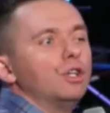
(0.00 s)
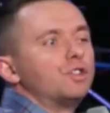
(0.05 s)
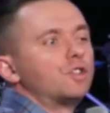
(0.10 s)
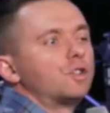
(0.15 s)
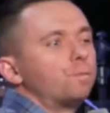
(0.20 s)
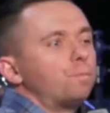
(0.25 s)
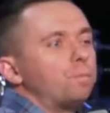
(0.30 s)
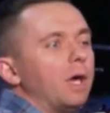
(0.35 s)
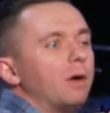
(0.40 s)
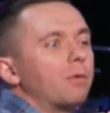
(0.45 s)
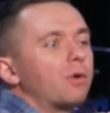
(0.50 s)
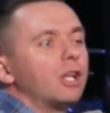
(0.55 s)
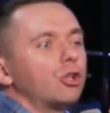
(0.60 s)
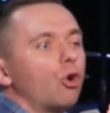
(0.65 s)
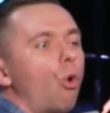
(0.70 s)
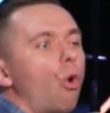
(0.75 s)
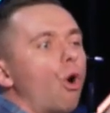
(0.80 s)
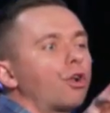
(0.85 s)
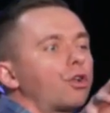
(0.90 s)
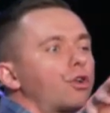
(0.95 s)
Spirit
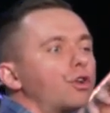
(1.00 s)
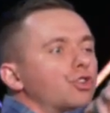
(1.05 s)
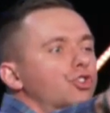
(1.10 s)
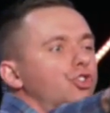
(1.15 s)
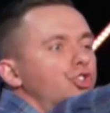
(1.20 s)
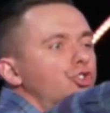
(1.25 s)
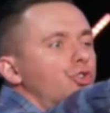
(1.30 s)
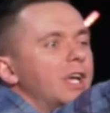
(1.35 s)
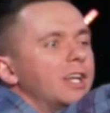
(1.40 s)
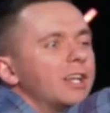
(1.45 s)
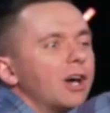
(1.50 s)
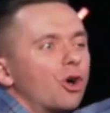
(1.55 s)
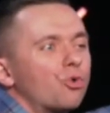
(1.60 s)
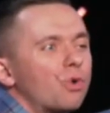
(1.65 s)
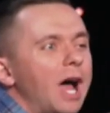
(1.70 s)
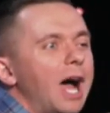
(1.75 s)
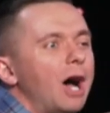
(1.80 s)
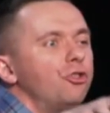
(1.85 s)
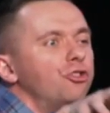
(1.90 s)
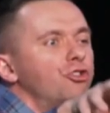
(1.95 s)
orchestrate
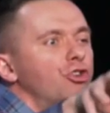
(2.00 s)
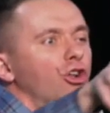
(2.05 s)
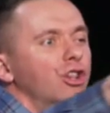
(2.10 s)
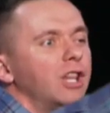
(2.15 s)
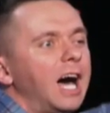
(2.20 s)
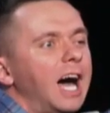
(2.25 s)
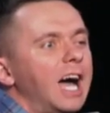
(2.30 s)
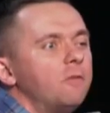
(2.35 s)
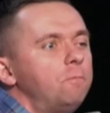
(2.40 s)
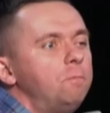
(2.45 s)
around your life